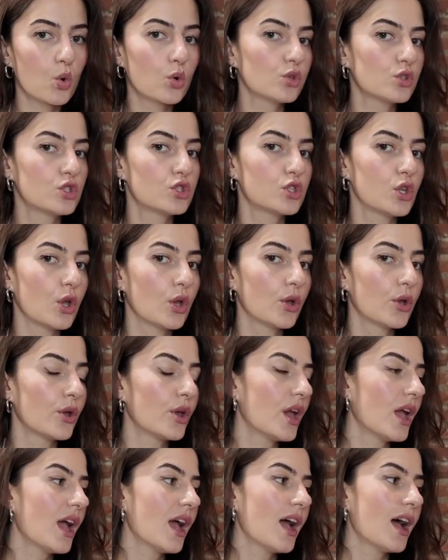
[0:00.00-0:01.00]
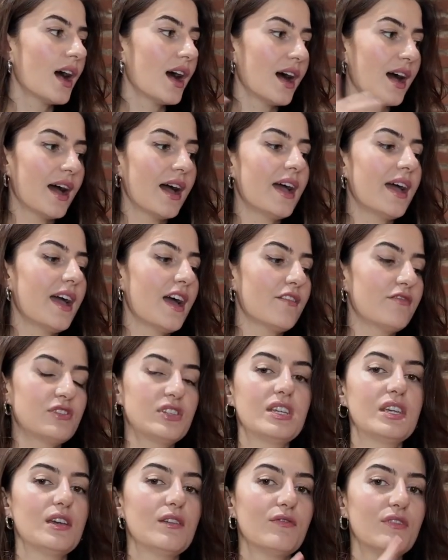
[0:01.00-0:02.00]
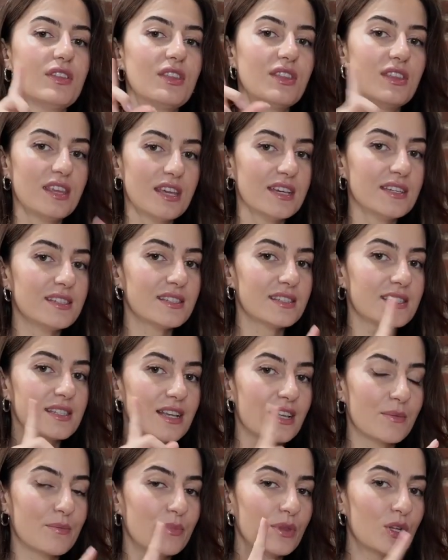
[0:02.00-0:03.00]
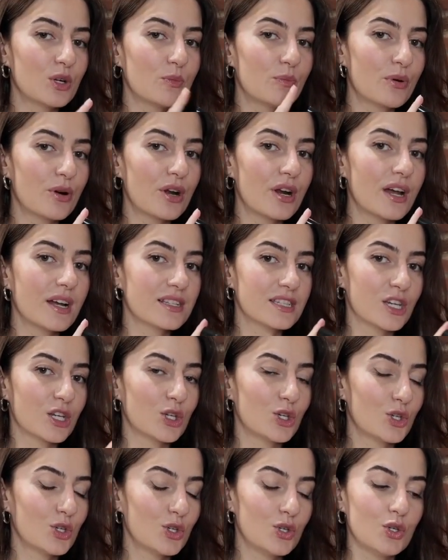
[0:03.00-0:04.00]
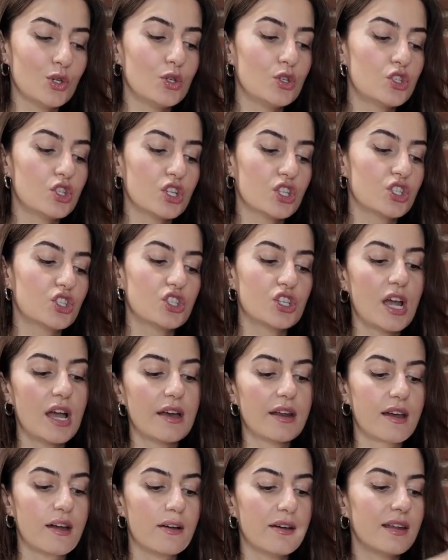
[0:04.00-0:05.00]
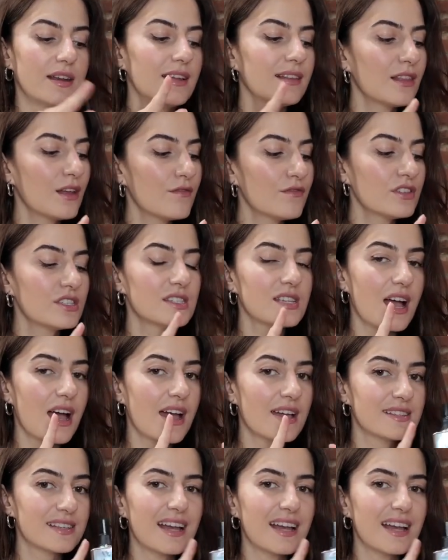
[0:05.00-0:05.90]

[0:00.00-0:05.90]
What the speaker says: So I have to give this little product a huge shout out. And I love the size.